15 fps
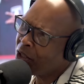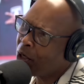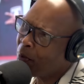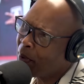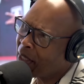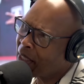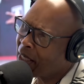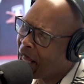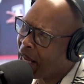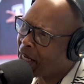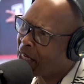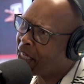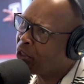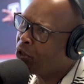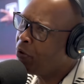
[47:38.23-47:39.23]
you know what, like,
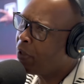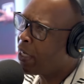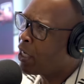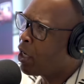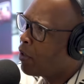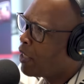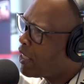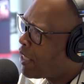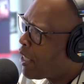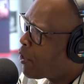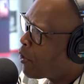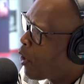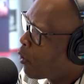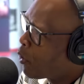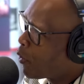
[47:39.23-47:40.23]
because you can go, let's say
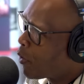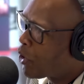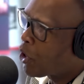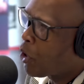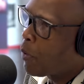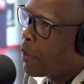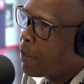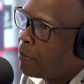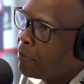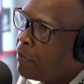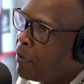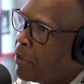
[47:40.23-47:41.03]
you go do a show in